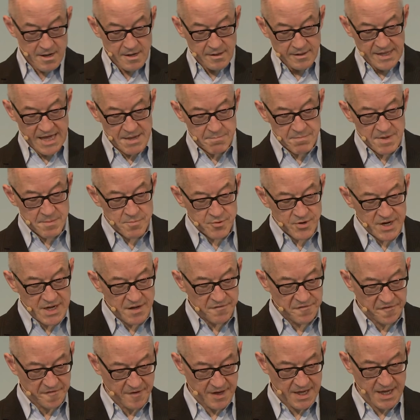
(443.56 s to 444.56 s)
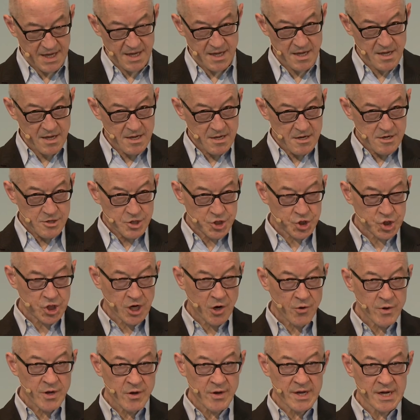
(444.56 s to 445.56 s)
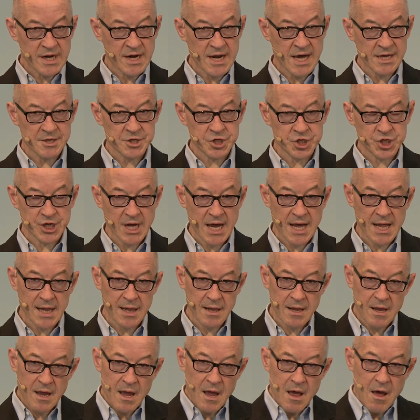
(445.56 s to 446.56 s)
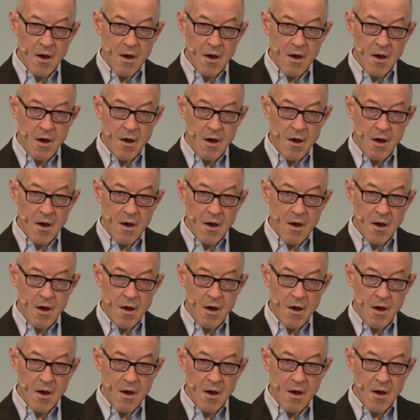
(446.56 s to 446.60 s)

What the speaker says: Let me briefly show you in a nutshell